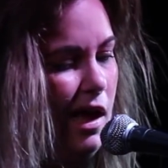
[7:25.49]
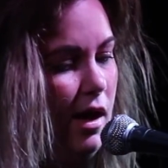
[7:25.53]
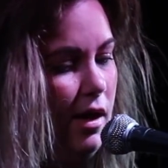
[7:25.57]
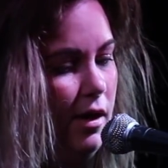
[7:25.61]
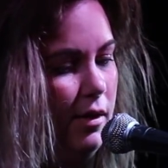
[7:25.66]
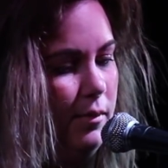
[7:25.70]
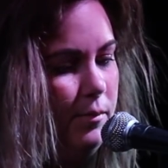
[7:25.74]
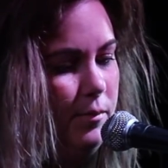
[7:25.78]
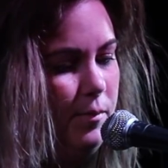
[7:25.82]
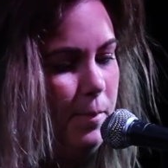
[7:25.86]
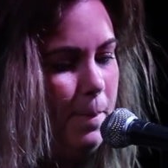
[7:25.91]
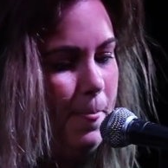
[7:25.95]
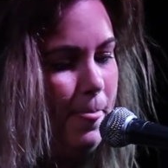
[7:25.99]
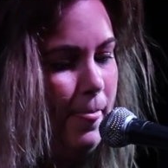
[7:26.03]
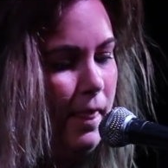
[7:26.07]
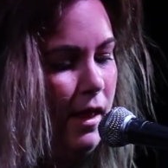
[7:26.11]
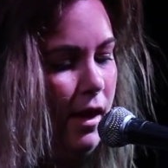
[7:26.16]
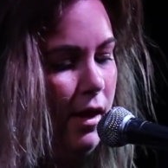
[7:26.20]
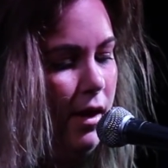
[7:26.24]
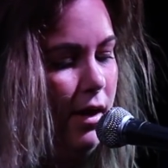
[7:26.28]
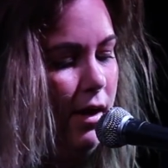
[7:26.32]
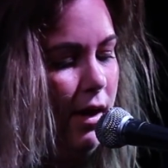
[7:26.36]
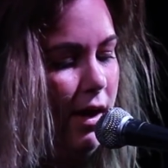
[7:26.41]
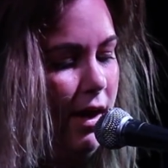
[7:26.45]
And
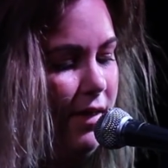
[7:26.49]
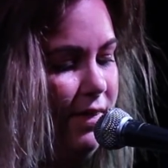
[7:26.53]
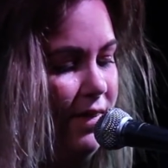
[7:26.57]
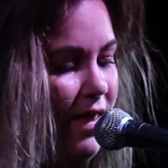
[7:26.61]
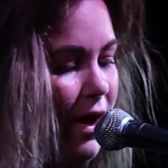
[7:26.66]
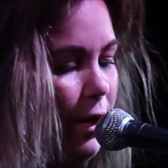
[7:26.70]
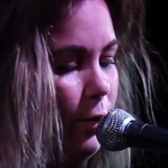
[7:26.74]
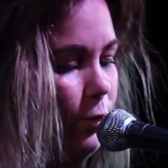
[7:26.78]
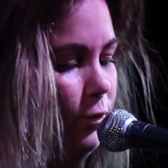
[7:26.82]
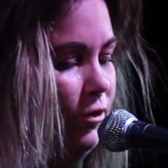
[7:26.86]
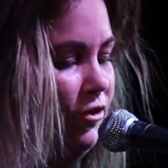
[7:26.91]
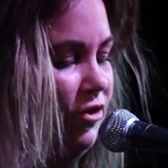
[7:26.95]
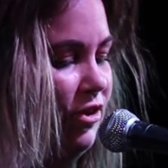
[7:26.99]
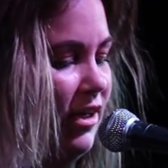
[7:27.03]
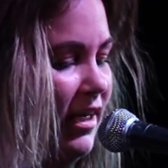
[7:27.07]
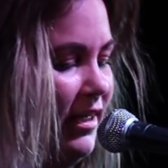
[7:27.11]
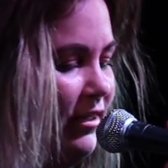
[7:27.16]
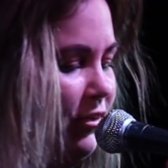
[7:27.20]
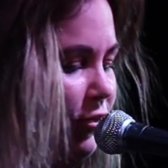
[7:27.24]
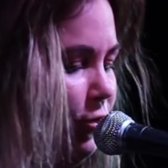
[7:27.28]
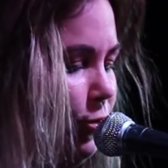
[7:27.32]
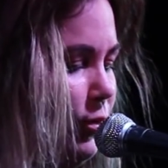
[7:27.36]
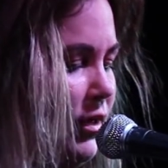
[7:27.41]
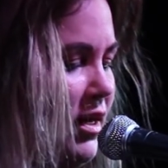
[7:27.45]
that all
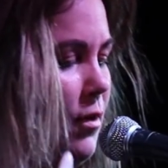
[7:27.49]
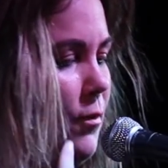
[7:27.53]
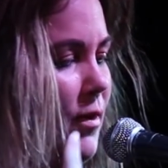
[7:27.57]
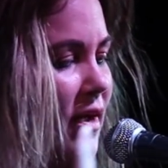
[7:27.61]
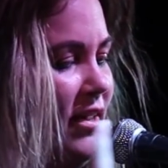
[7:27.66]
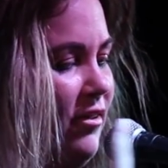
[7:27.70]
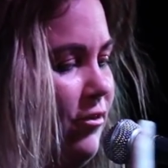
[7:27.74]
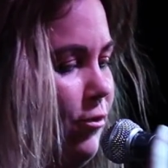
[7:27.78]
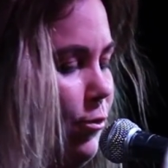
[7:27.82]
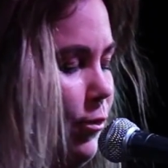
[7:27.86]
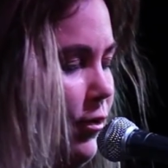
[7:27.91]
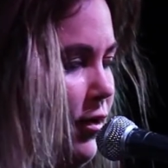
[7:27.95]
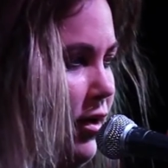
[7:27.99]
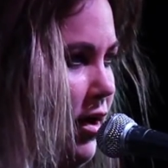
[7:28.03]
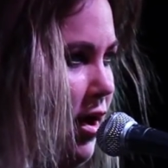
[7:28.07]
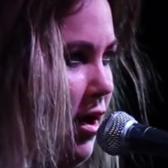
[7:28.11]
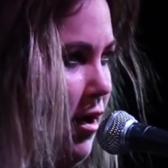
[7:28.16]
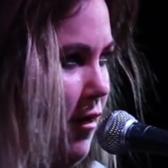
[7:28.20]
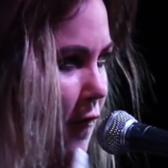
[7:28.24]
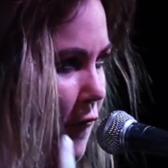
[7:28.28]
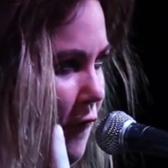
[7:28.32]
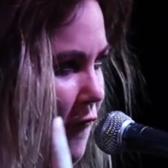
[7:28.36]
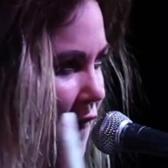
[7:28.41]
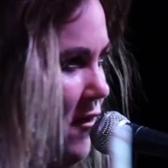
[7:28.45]
changed when I went
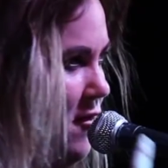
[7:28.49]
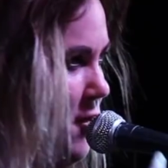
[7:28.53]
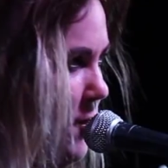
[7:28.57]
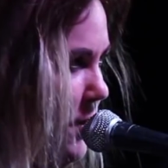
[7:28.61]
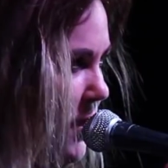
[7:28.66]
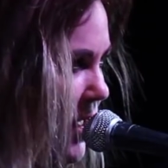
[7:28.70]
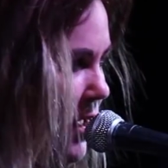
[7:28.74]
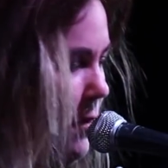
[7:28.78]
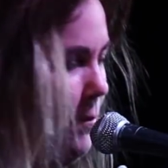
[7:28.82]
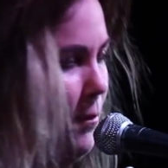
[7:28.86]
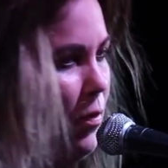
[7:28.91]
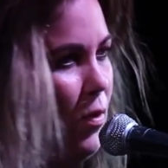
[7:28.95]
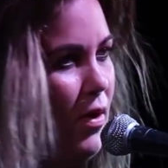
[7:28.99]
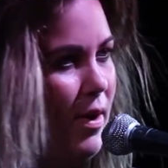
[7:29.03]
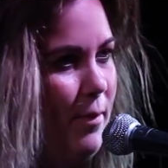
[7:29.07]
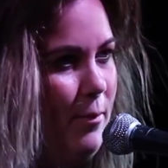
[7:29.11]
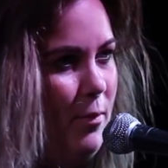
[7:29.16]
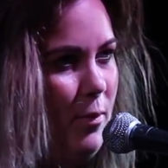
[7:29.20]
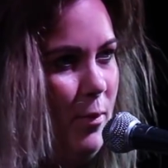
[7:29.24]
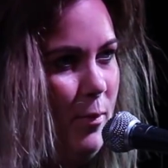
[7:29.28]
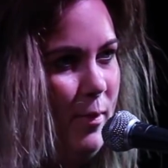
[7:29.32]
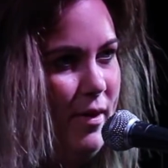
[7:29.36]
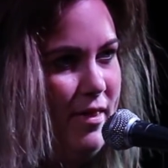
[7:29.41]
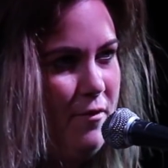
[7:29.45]
to a therapy
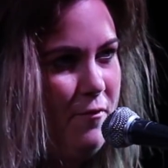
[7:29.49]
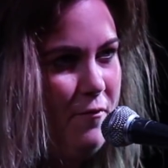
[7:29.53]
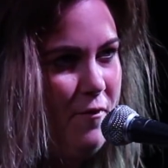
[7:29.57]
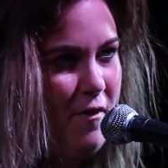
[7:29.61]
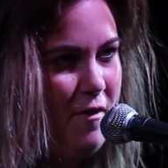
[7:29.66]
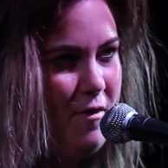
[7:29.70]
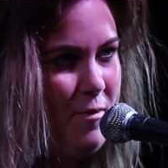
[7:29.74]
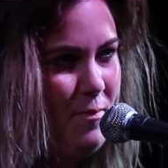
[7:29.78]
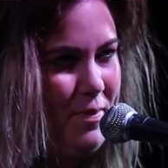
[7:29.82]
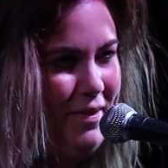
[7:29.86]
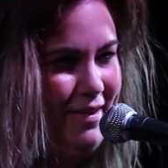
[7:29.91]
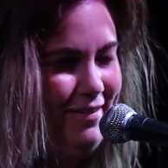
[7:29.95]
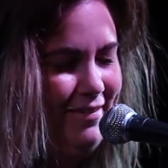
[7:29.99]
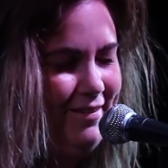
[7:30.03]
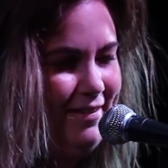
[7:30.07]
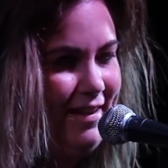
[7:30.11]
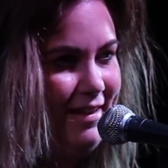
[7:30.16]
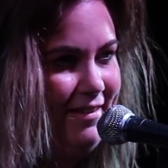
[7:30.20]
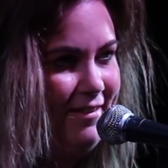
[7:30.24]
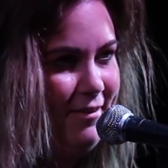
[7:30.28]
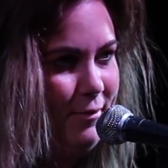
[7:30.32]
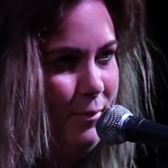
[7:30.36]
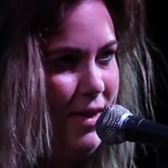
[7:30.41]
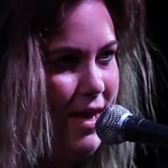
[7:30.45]
appointment where the therapist
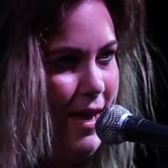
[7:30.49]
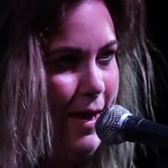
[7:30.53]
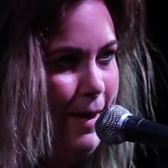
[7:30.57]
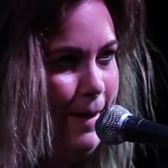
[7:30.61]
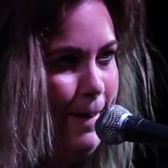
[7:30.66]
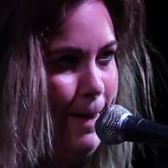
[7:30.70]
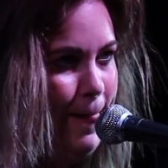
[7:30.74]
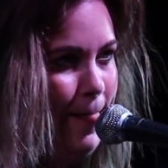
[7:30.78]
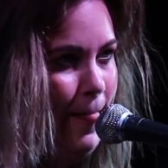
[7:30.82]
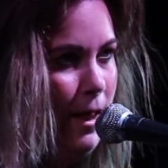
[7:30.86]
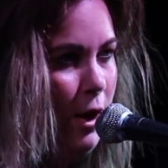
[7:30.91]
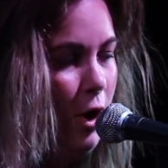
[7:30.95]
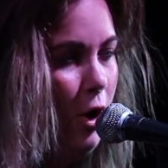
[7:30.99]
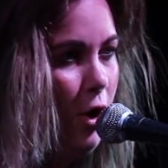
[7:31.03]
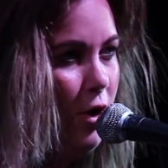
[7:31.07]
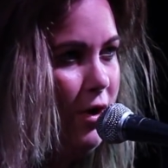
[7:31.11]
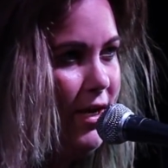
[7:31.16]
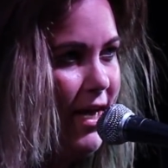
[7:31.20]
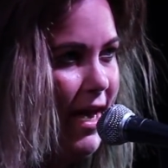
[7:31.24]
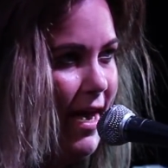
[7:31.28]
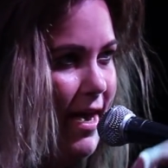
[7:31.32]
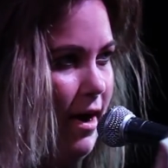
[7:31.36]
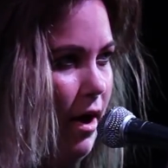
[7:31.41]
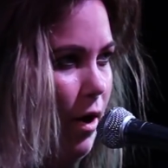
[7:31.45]
said to me,
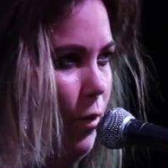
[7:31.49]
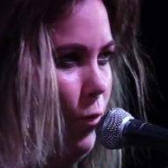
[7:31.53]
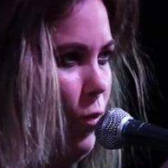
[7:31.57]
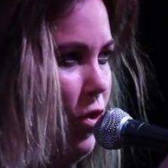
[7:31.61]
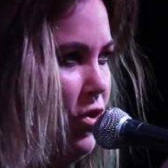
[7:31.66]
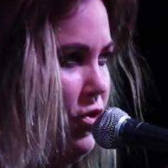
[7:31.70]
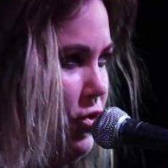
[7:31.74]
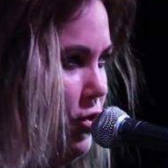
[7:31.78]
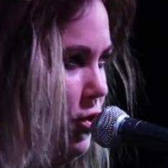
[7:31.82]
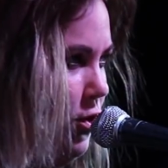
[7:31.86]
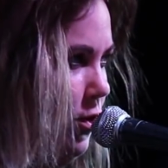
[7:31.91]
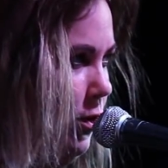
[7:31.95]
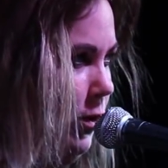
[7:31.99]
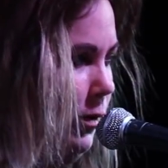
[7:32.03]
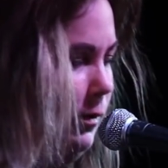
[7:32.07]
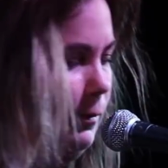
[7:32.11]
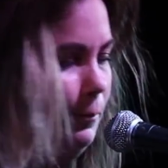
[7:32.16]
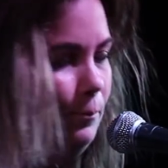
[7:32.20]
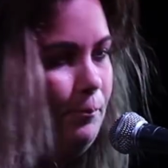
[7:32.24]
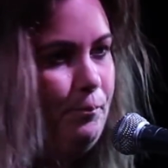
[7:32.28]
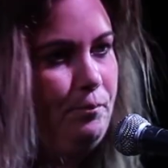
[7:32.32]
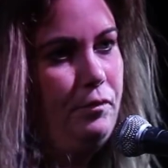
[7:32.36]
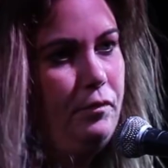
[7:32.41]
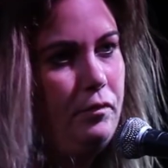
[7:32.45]
okay, I want
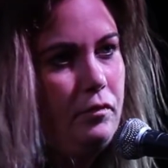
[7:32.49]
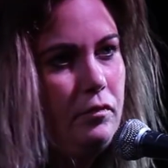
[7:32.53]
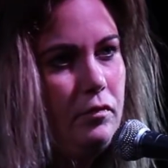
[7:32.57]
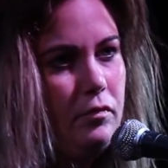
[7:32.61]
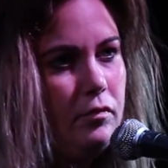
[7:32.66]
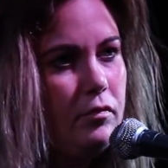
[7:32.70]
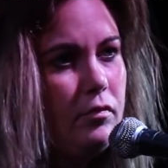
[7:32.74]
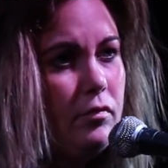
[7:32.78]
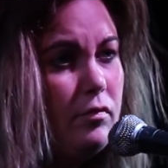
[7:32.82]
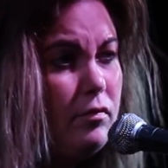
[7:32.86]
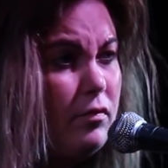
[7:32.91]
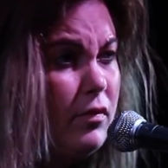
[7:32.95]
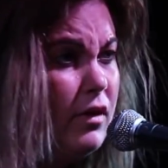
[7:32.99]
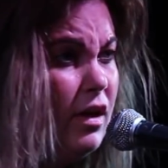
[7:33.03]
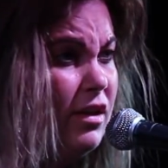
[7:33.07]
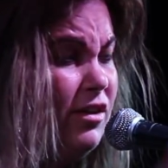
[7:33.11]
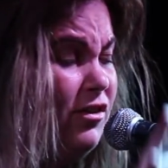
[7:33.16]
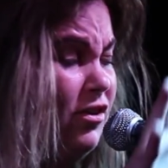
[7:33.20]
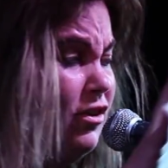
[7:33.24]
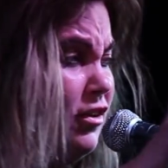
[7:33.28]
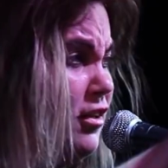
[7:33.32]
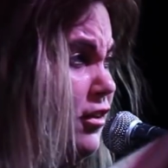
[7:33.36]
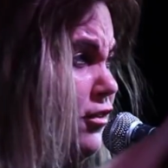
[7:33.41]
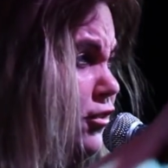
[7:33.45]
you
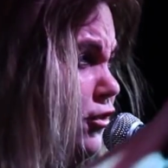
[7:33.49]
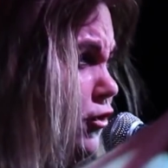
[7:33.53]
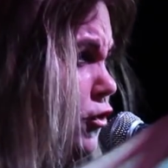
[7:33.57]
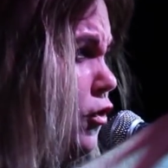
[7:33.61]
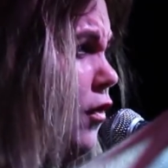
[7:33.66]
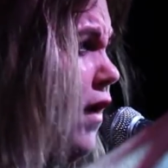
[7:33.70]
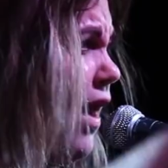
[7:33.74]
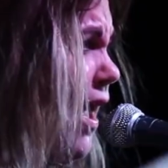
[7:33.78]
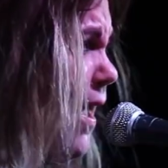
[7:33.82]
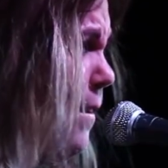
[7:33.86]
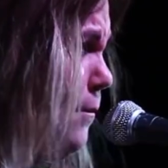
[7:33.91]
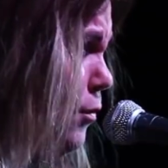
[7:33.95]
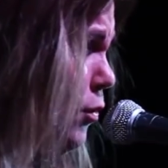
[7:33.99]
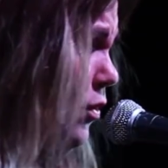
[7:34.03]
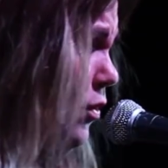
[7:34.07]
to describe